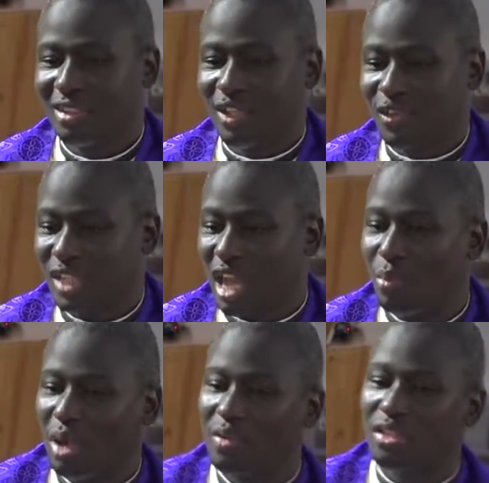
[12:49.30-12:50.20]
If
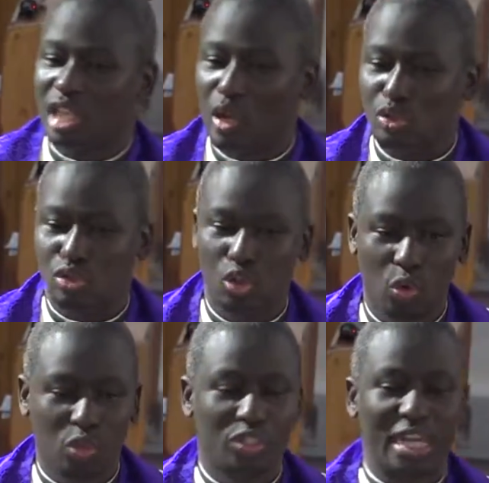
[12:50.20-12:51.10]
someone insults you,
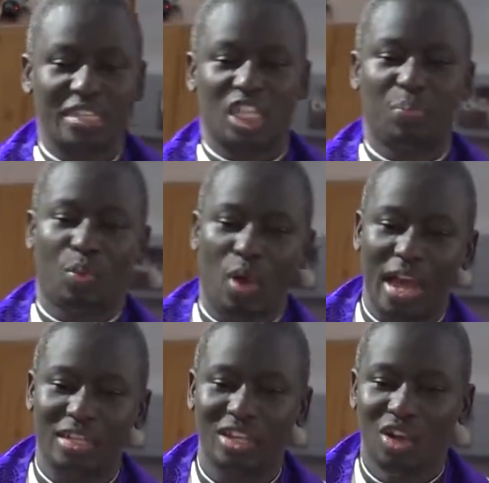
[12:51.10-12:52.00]
would you just keep
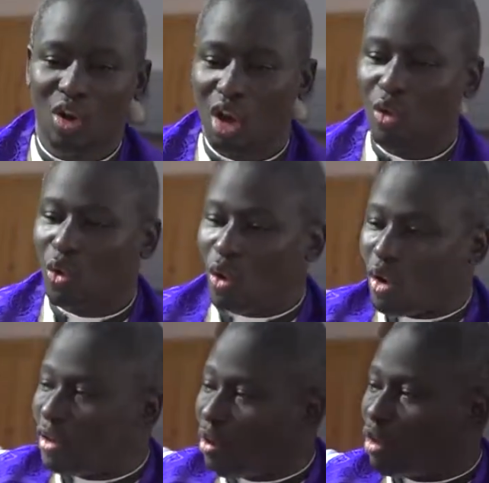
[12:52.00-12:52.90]
quiet? Or you
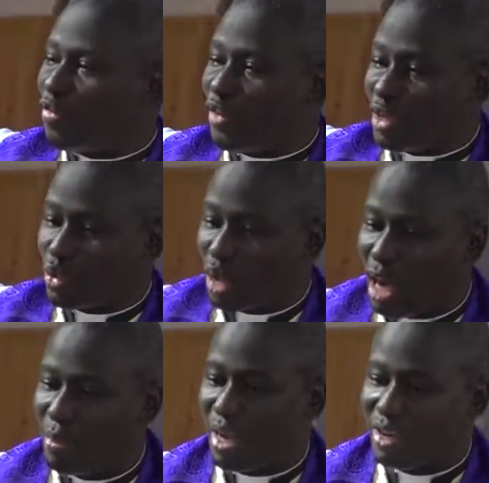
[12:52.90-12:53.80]
call the whole village to
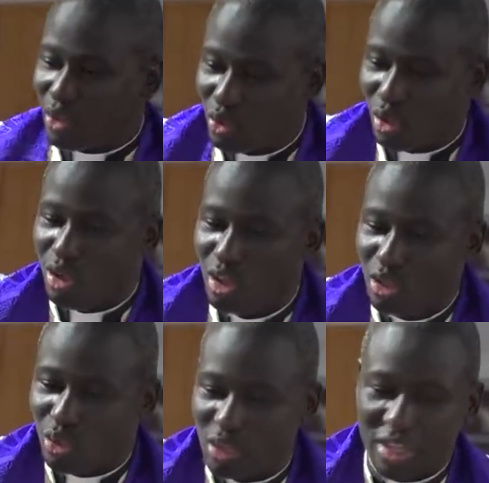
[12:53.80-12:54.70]
come and, you know,
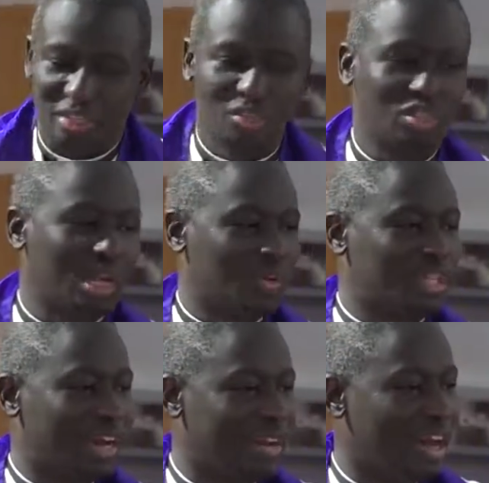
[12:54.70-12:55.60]
do the
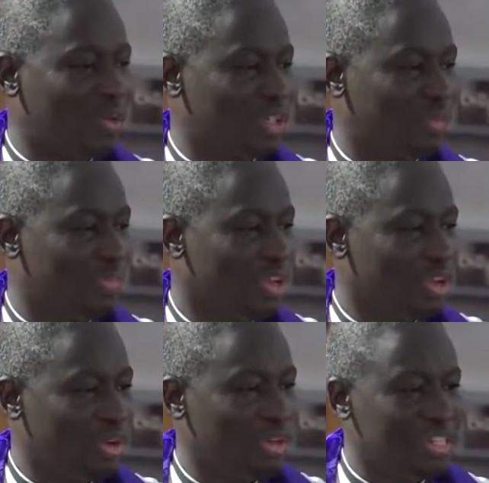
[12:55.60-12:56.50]
insult around?
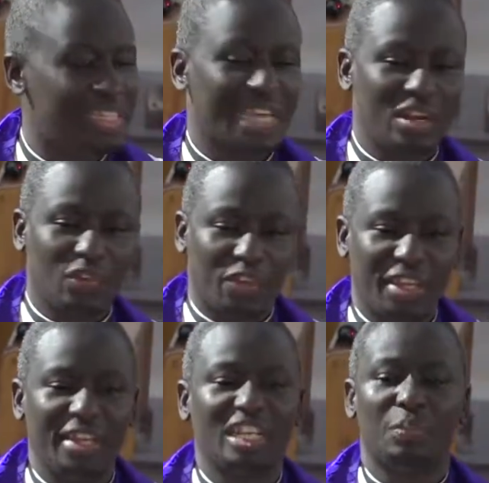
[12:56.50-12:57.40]
You know, this kind of
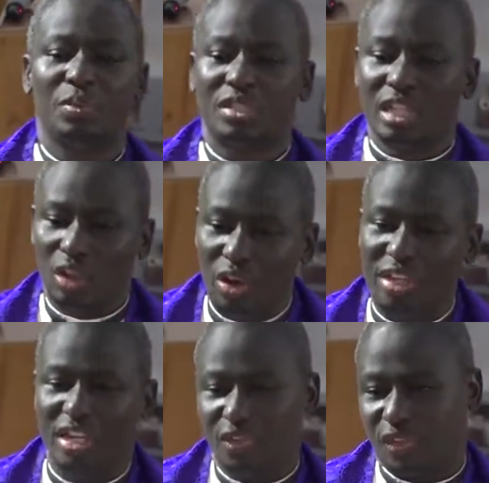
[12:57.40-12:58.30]
king interprets the law
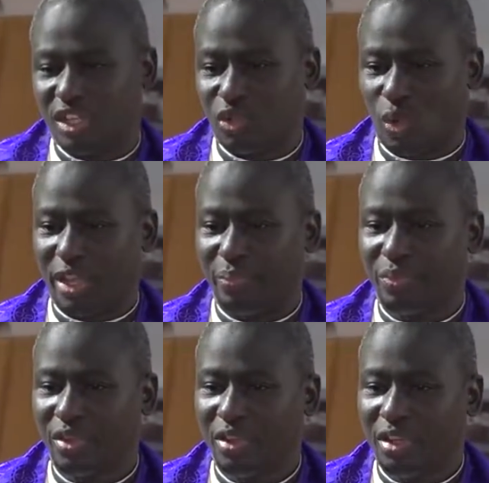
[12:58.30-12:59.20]
in a different way.
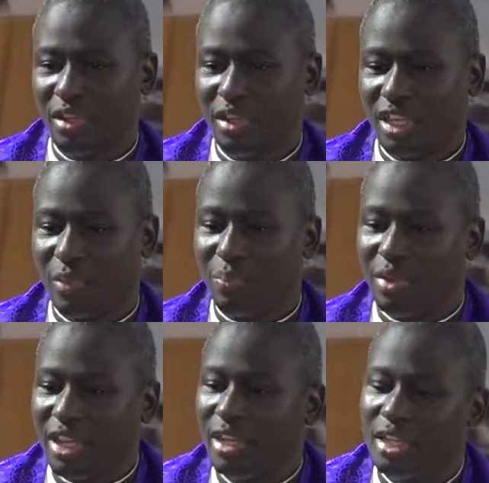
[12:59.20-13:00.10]
He,
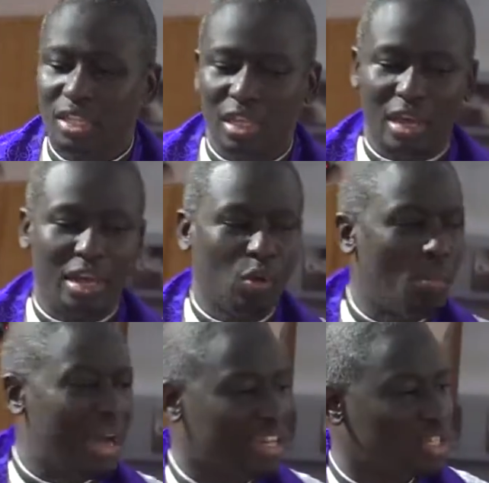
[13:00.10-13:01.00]
he is, a
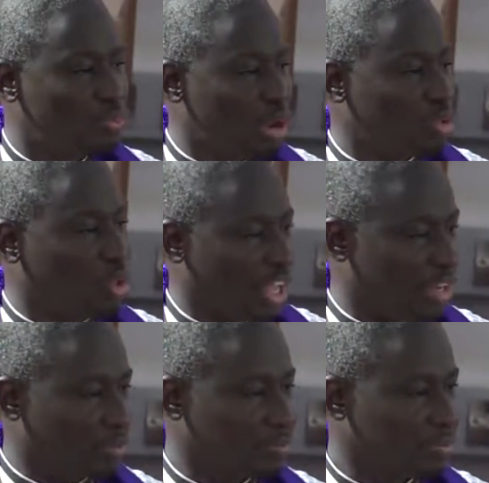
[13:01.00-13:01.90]
woman is brought to
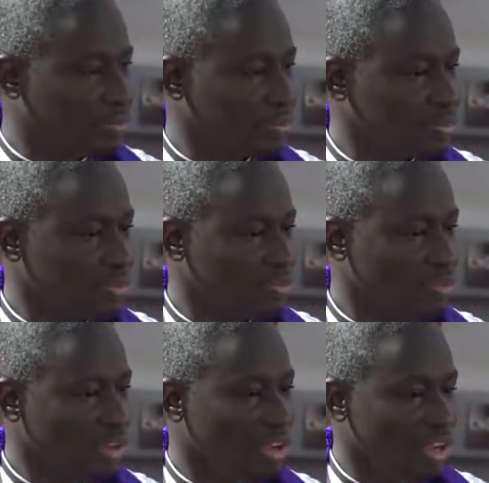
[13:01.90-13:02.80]
him
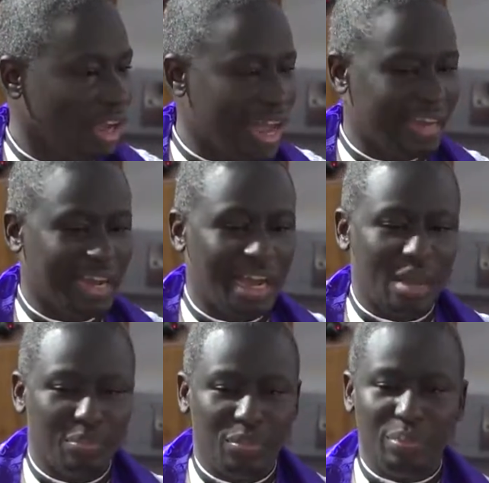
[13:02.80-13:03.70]
and uh,
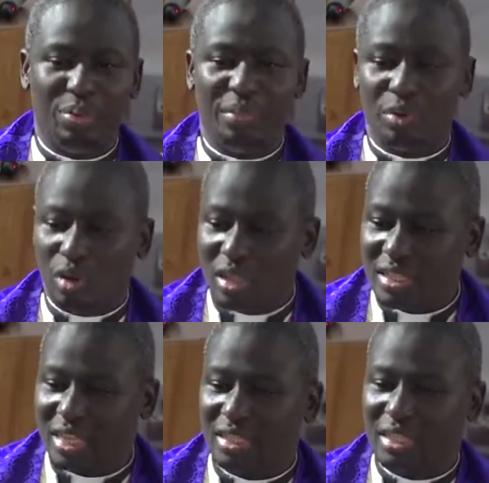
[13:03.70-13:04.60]
uh because the,